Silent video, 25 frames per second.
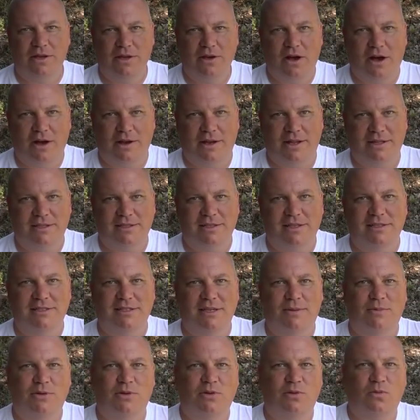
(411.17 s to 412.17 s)
incontinence in
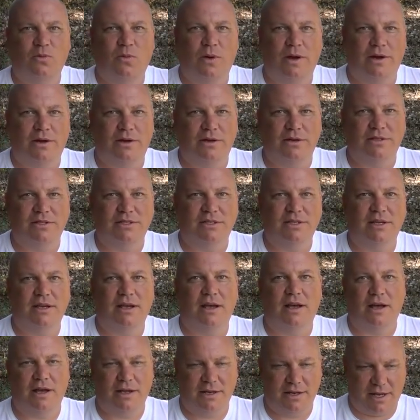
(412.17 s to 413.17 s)
someone who wears
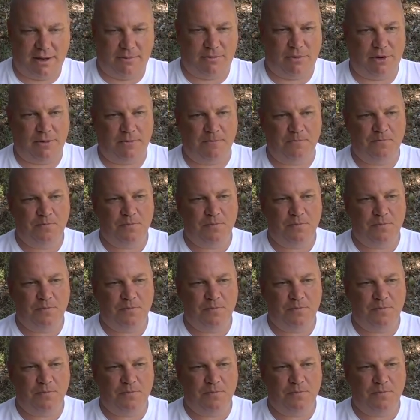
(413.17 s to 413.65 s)
a diaper.